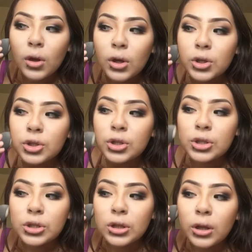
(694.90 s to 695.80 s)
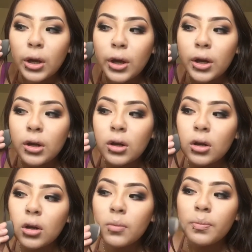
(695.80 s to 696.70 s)
and just line it
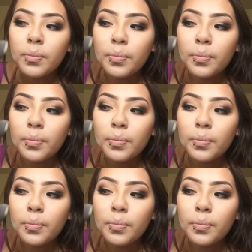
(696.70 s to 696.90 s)
up.